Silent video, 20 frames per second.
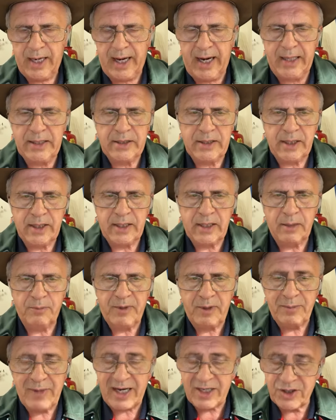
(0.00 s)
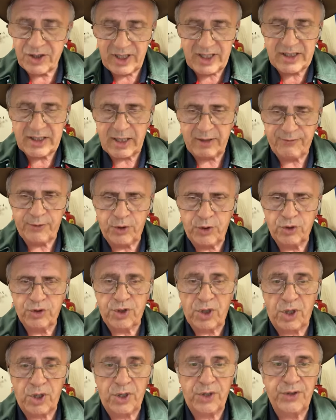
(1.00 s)
And it'll be much easier for you
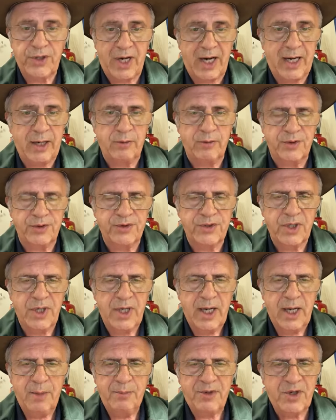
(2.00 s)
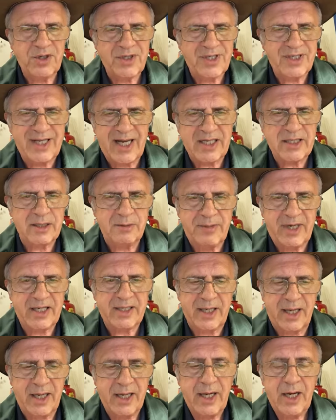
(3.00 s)
to learn the language because it doesn't
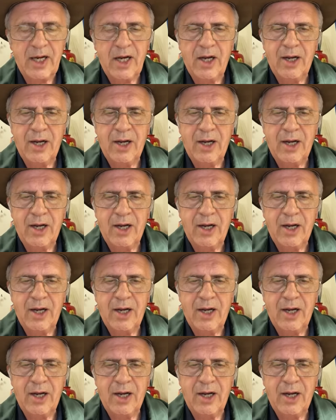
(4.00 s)
matter